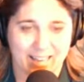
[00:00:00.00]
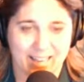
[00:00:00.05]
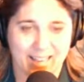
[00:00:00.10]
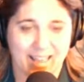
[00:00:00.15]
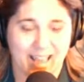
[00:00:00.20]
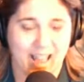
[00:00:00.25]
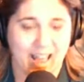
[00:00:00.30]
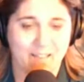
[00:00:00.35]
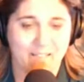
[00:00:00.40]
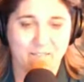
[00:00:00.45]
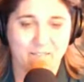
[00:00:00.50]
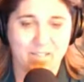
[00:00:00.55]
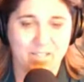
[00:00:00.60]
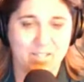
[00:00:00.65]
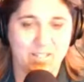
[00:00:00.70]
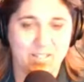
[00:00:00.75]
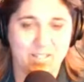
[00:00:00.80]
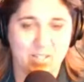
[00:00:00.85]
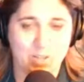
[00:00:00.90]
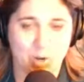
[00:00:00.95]
I feel
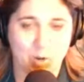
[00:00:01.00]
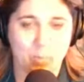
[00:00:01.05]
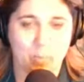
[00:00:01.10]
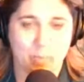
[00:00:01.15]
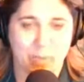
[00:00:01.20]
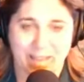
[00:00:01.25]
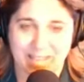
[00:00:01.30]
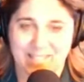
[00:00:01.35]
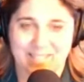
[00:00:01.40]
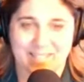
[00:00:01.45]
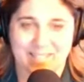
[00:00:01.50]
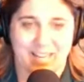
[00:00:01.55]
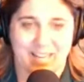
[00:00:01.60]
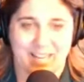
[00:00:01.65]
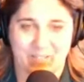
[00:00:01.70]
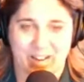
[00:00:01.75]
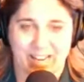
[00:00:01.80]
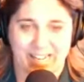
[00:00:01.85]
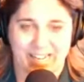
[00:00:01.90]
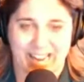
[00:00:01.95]
so basic
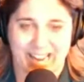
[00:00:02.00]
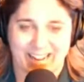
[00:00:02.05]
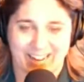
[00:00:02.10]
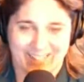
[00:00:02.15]
right now.